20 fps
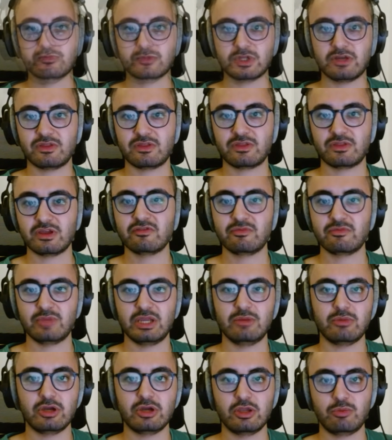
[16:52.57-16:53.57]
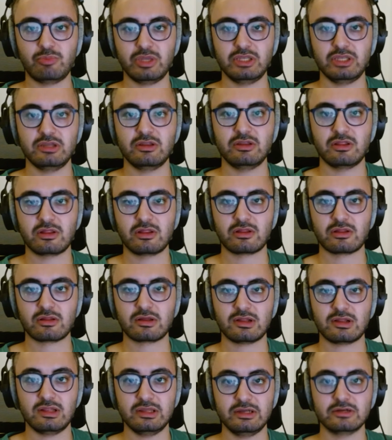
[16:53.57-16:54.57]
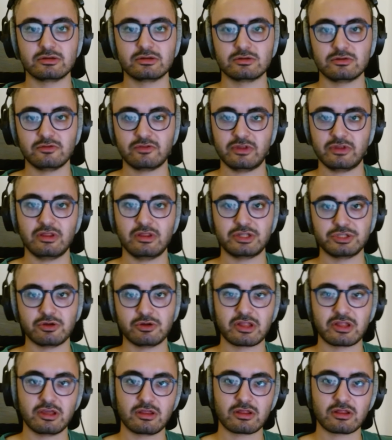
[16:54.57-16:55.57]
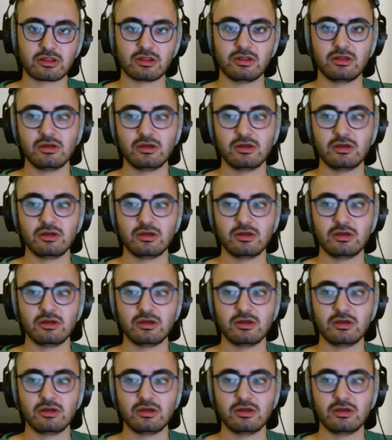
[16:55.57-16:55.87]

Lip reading: I think I've made my opinions clear of these joysticks.